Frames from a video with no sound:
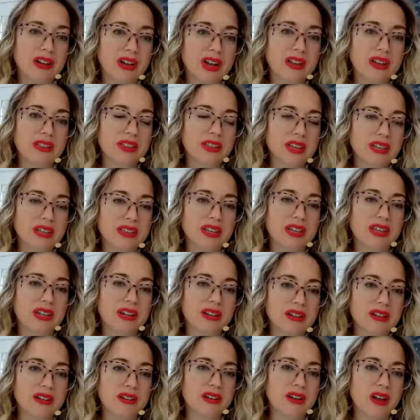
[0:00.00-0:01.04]
I think that
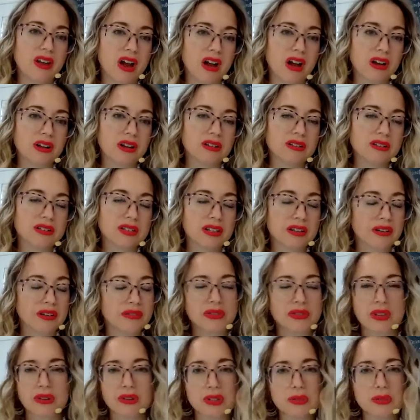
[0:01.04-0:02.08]

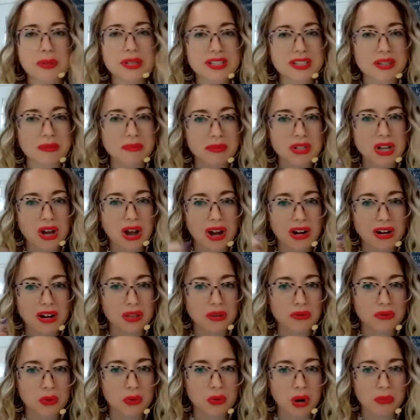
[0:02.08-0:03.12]
there's been some talk in
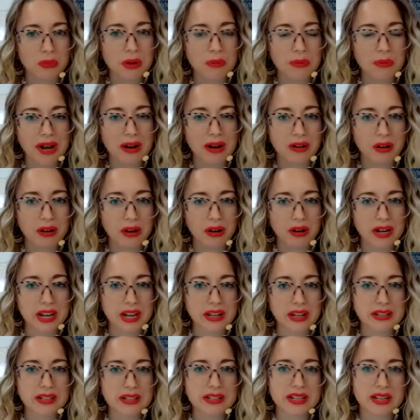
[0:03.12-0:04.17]
the forum about
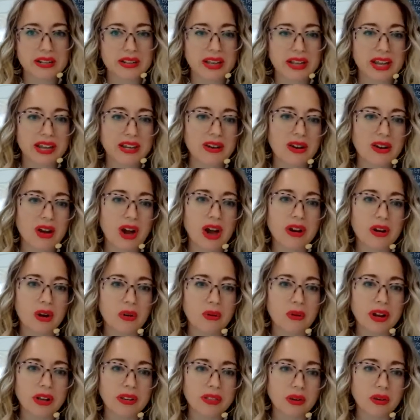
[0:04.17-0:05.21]
hernias and like not
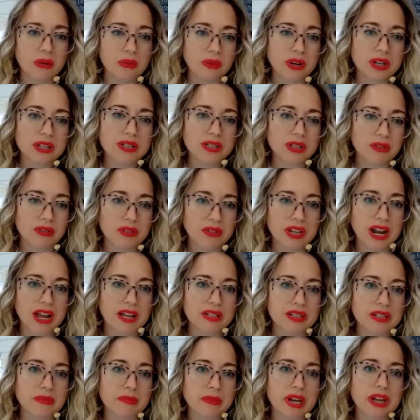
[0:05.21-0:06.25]
knowing the risk of it
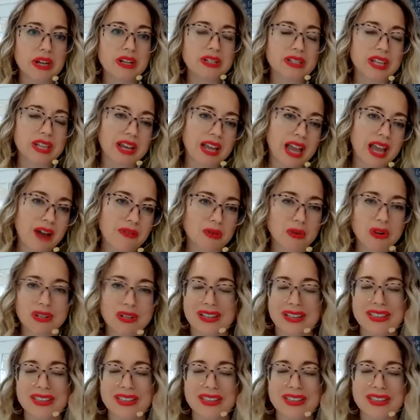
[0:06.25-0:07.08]
as much like afterwards.